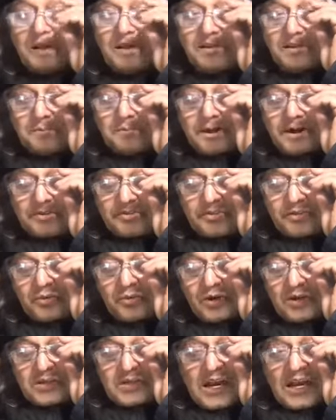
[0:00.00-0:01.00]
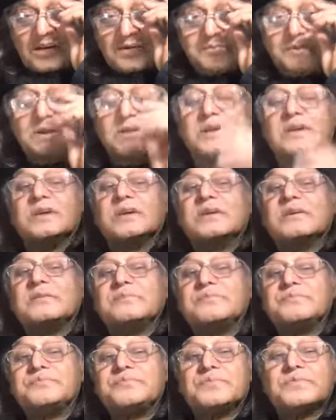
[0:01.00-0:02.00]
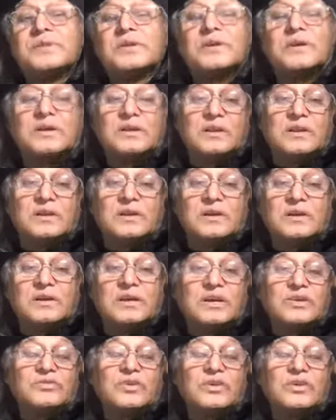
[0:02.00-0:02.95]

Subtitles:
The person who attacked me is